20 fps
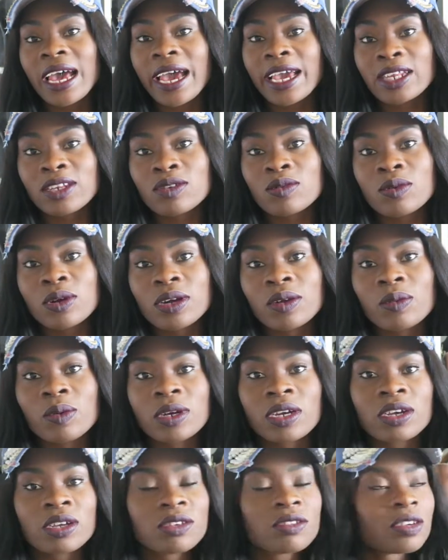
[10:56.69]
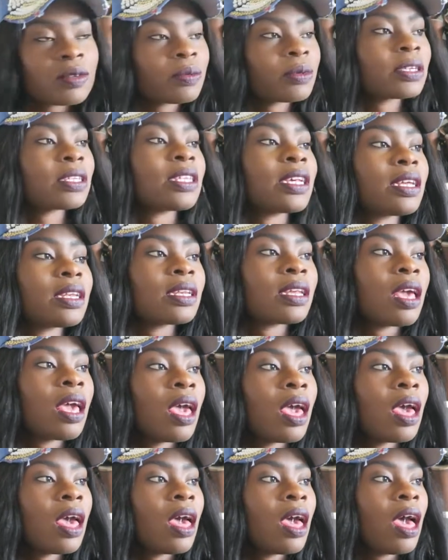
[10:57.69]
I do work 100%.
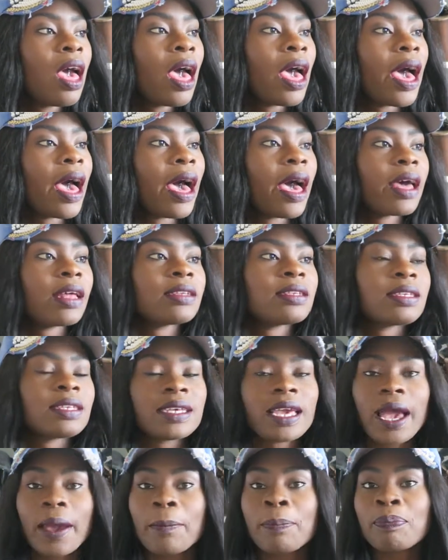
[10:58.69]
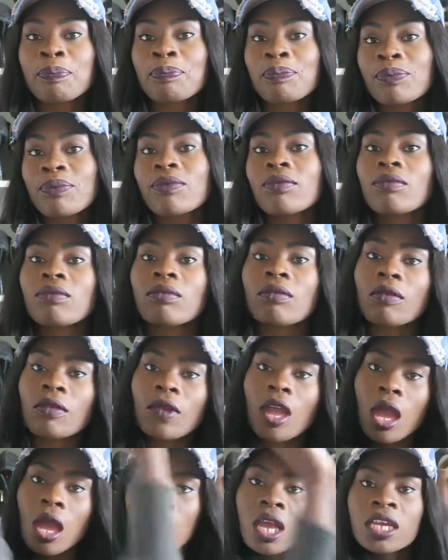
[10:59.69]
And yeah,
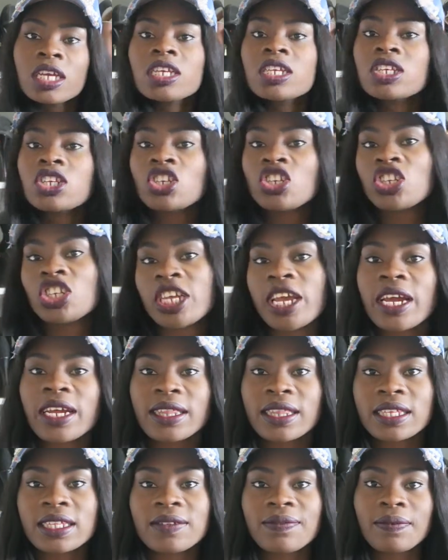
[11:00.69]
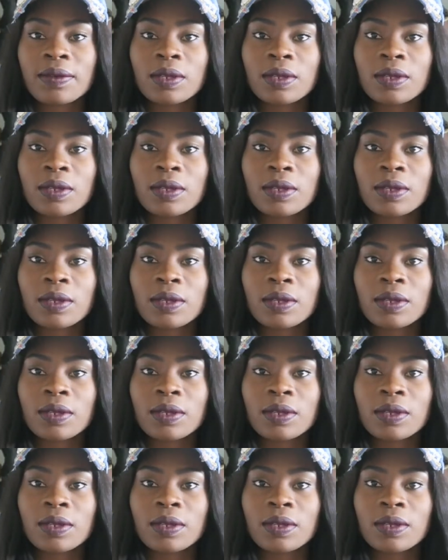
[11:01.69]
share this